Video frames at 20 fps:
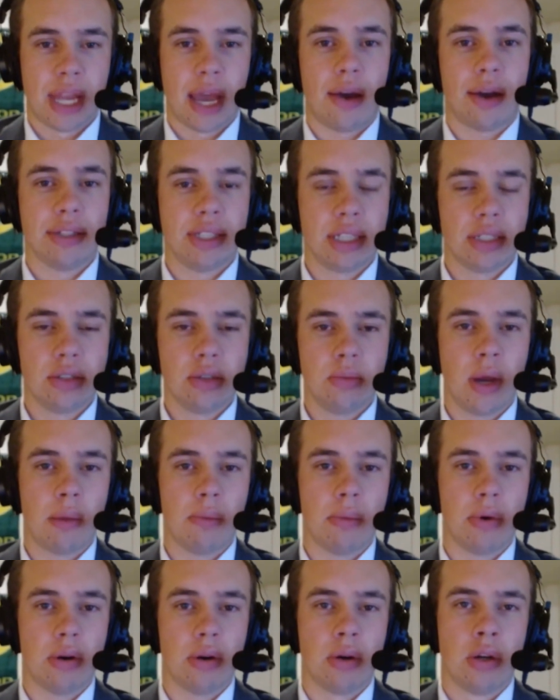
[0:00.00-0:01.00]
Now, I did
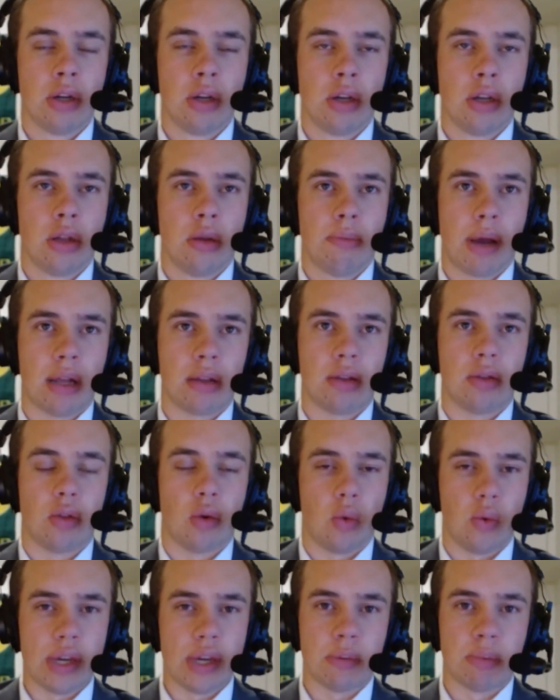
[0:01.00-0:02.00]
remember about
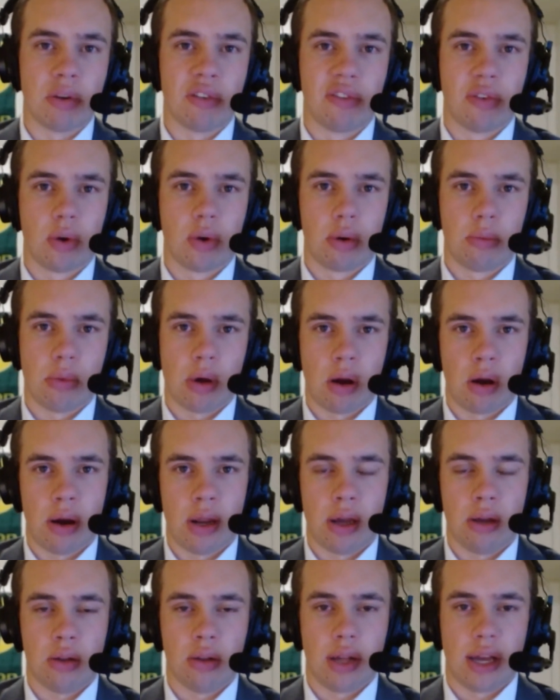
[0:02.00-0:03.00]
the week before
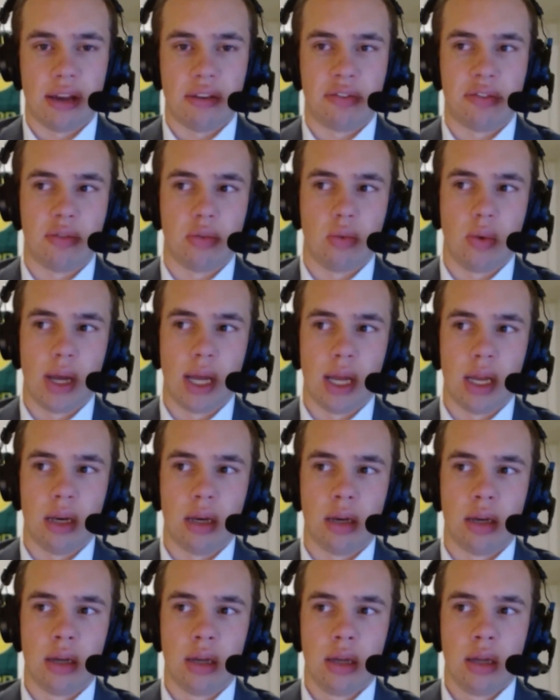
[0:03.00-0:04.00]
Mario left
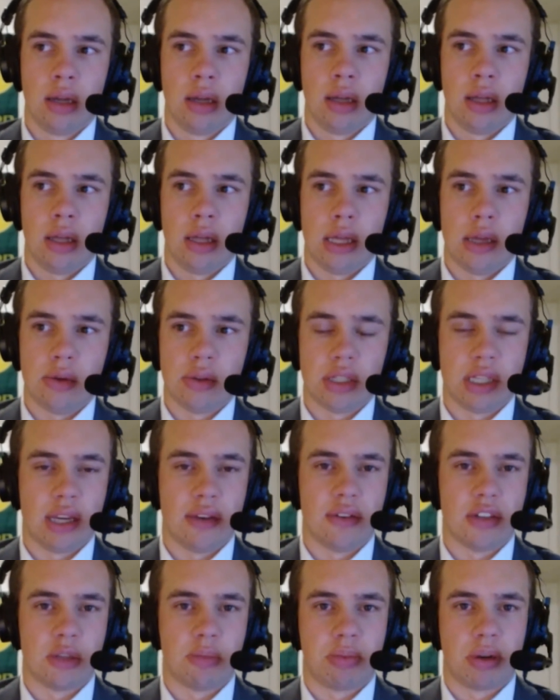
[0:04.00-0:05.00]
when he was
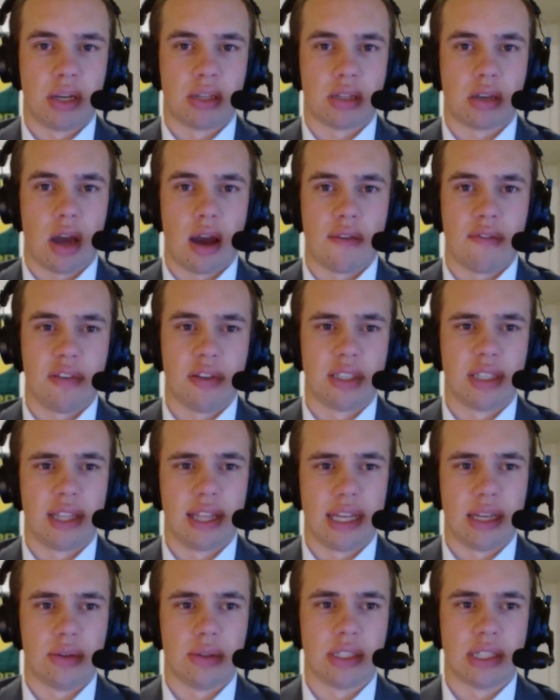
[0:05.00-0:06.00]
given his press conference. I
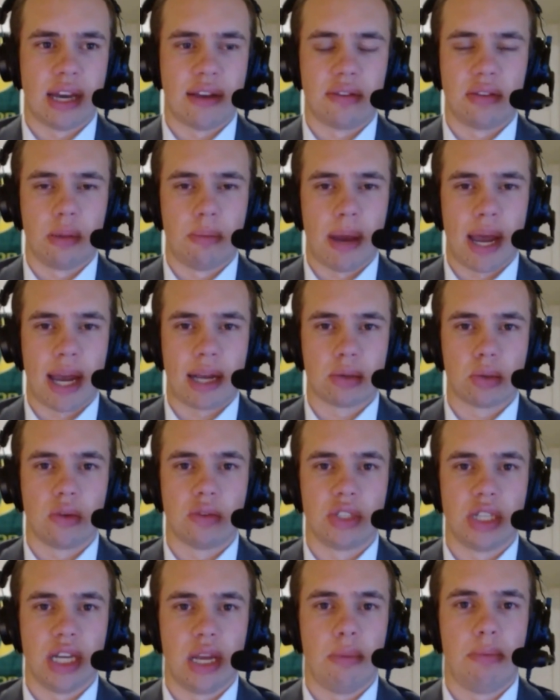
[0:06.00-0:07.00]
think it was after the
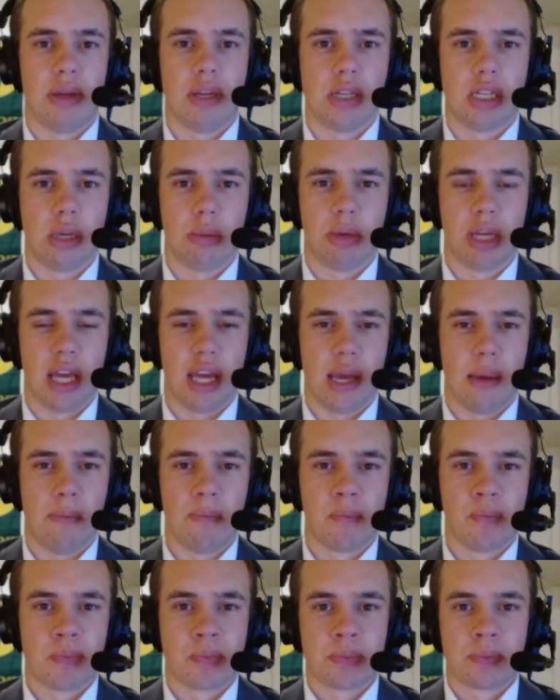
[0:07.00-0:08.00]
Pac-12 championship
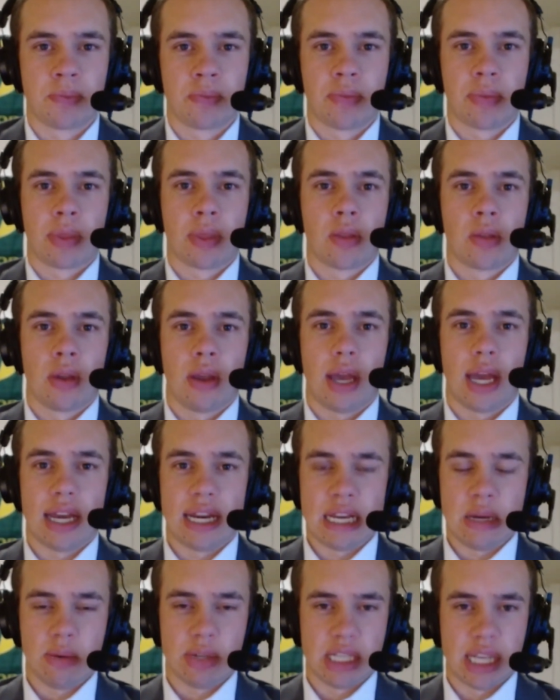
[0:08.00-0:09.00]
game,
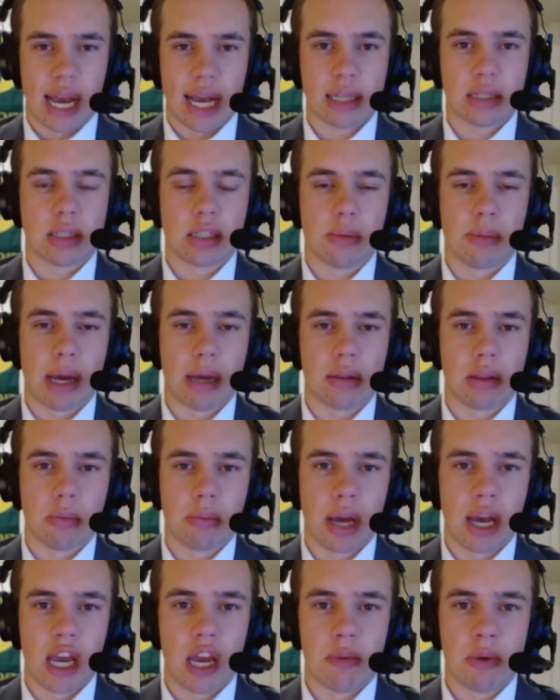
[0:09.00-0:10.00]
and he was asked about the
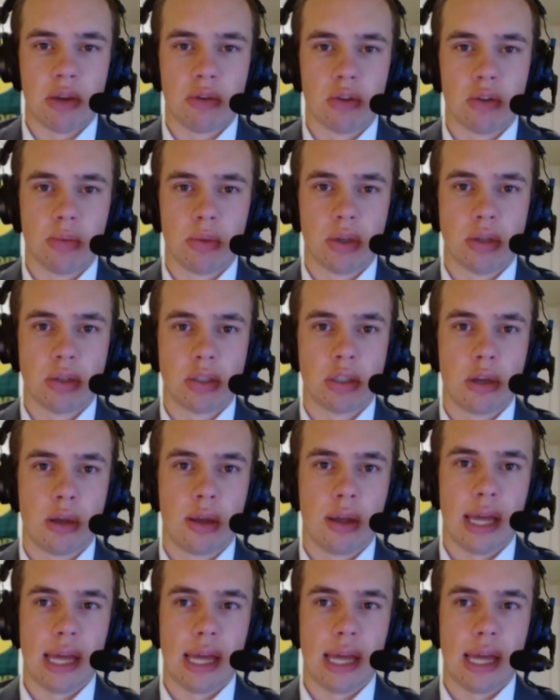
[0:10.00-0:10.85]
Miami rumors.